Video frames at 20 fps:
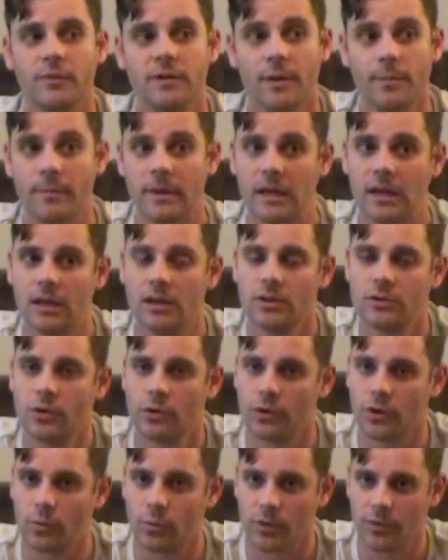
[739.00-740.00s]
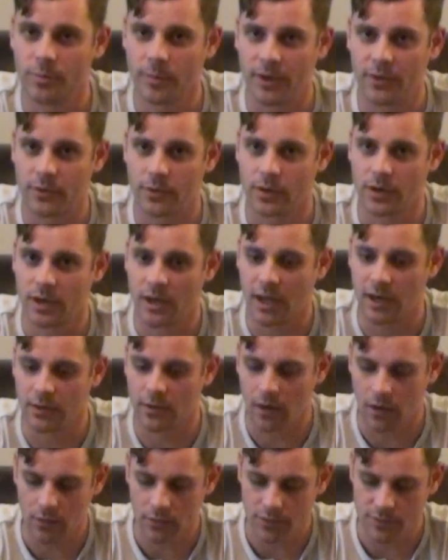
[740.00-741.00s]
To me, totally worth my
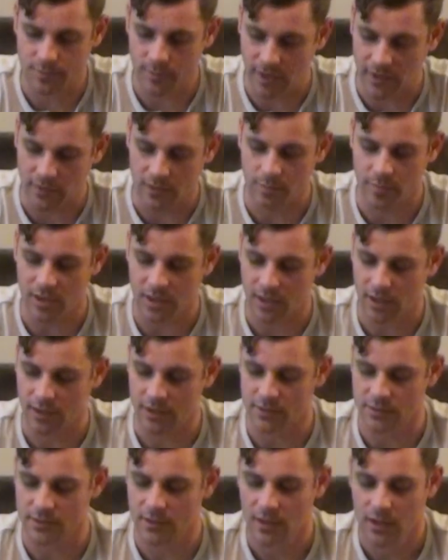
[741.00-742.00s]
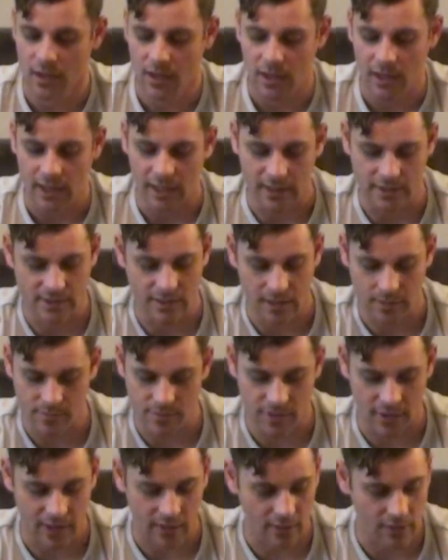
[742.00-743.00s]
$39, mainly because it
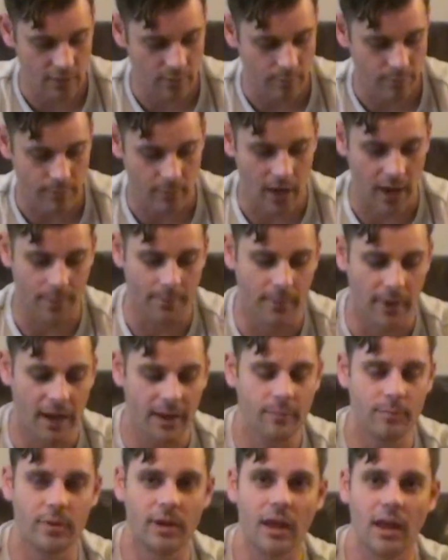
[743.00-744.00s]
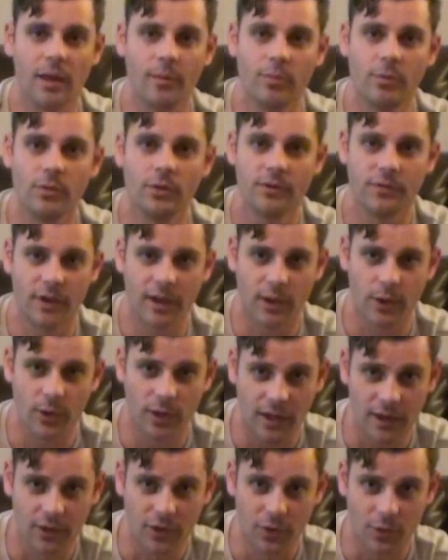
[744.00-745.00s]
seems like I might be able, if I go
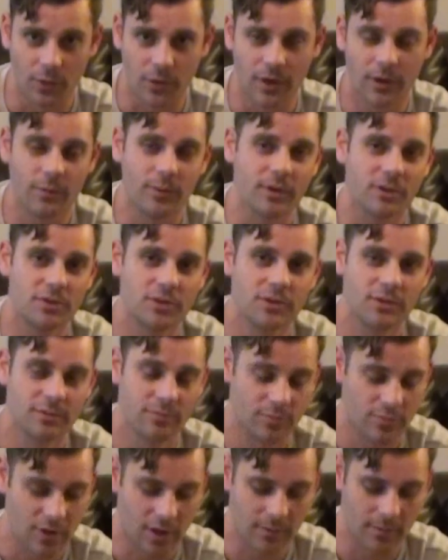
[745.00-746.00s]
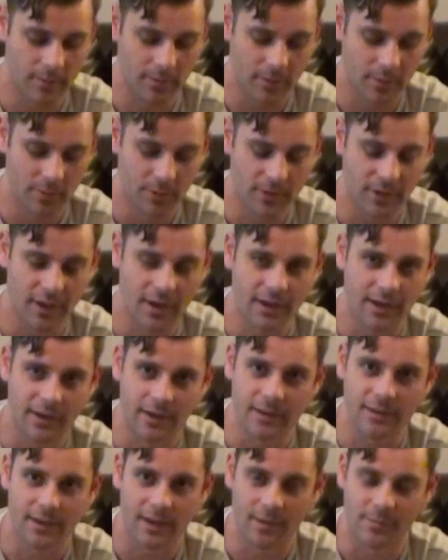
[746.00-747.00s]
to Illinois, which probably will not
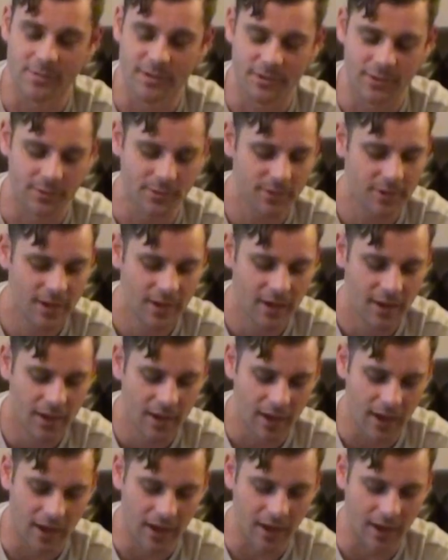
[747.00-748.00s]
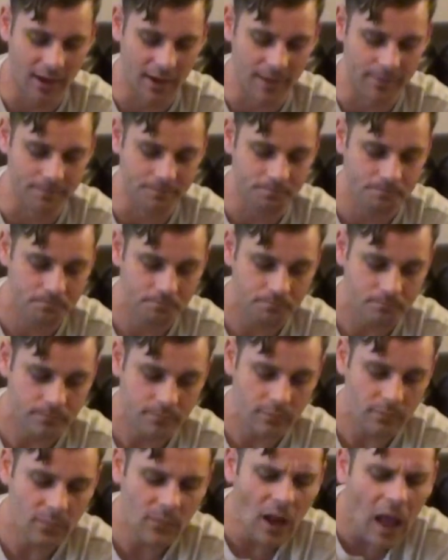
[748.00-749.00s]
anytime soon,
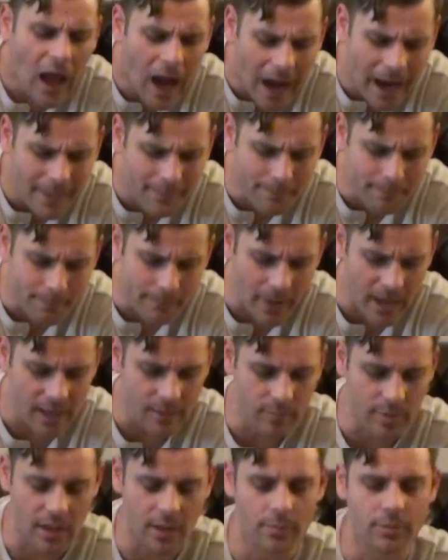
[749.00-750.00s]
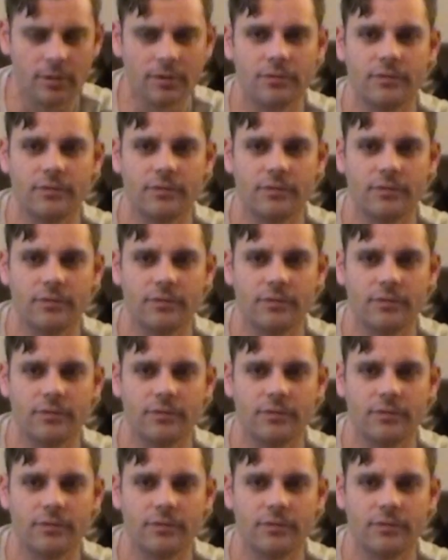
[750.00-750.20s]
I might be